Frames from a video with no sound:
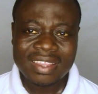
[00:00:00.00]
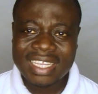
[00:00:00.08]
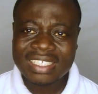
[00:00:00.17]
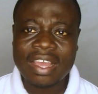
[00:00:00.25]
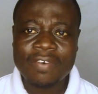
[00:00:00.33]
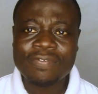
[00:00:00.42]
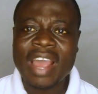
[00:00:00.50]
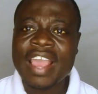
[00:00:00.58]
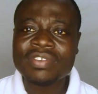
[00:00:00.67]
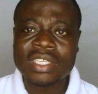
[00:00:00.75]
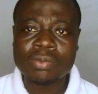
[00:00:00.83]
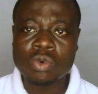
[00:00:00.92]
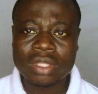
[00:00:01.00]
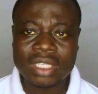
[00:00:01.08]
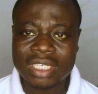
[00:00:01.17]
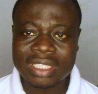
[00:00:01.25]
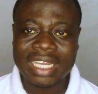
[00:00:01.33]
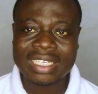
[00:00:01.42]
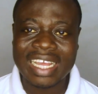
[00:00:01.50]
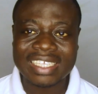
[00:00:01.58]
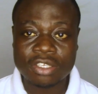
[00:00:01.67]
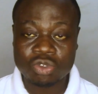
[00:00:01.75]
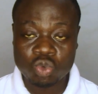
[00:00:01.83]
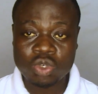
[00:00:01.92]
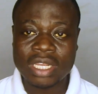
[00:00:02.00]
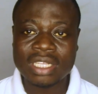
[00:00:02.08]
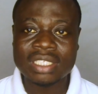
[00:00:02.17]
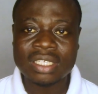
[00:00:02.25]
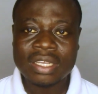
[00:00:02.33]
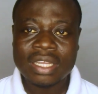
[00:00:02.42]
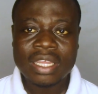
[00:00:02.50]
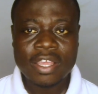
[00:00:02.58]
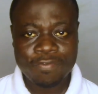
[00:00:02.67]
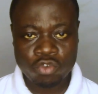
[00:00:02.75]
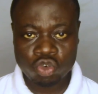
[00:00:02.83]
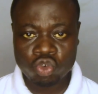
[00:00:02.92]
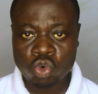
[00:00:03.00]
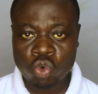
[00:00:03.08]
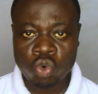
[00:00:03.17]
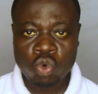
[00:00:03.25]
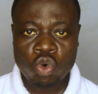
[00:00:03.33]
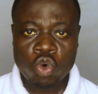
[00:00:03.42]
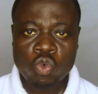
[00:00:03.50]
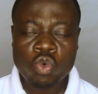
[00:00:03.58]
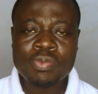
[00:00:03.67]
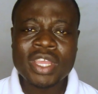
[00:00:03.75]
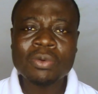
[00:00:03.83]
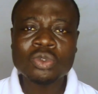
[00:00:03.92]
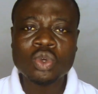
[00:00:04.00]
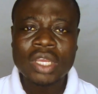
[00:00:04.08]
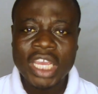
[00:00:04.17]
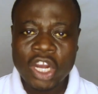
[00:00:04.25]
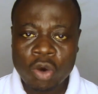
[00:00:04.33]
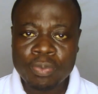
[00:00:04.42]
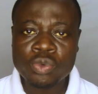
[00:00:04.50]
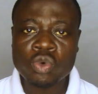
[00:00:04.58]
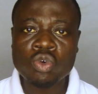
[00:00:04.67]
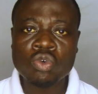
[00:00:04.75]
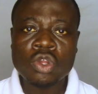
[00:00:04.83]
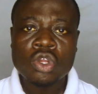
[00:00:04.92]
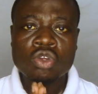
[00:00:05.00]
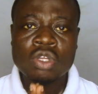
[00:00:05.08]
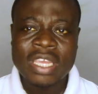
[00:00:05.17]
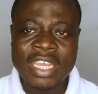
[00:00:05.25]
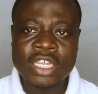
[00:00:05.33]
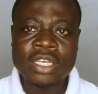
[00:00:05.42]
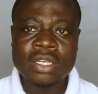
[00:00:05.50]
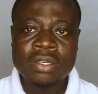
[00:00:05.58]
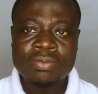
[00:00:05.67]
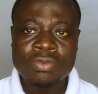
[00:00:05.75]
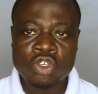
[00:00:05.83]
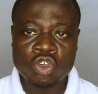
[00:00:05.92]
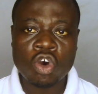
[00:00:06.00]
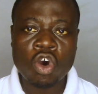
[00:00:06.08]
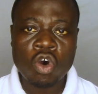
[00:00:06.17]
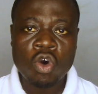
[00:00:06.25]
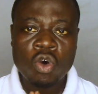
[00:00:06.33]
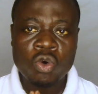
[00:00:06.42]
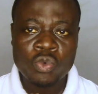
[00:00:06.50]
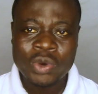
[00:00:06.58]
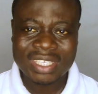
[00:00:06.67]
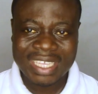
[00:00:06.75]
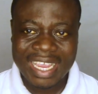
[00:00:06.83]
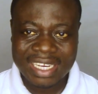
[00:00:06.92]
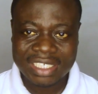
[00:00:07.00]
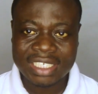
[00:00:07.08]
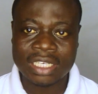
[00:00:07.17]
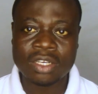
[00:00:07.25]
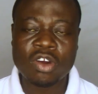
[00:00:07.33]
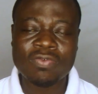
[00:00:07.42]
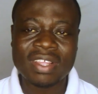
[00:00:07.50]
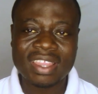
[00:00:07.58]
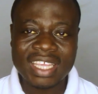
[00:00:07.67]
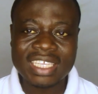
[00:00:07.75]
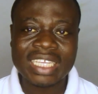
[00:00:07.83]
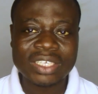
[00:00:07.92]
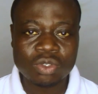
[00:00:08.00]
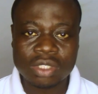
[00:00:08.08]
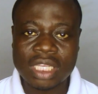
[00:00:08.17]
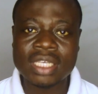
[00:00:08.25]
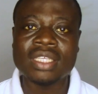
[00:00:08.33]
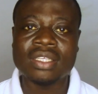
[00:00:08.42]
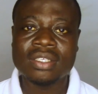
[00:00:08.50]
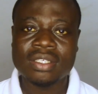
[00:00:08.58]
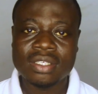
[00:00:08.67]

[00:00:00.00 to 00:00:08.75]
These are 5 simple things that as a student, if you do, will be able to help you in your retention of the things that you study.